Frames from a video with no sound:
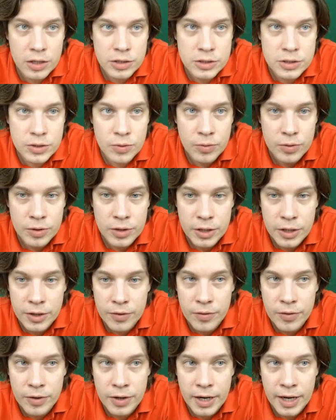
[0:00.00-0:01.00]
so
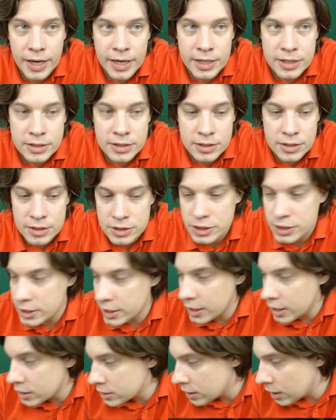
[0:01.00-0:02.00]
here at
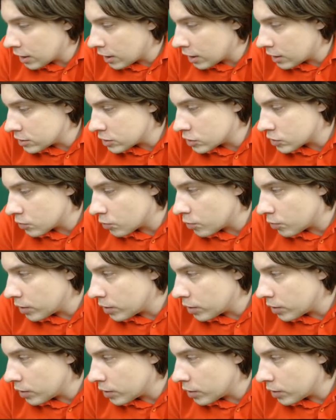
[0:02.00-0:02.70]
Chesslands, we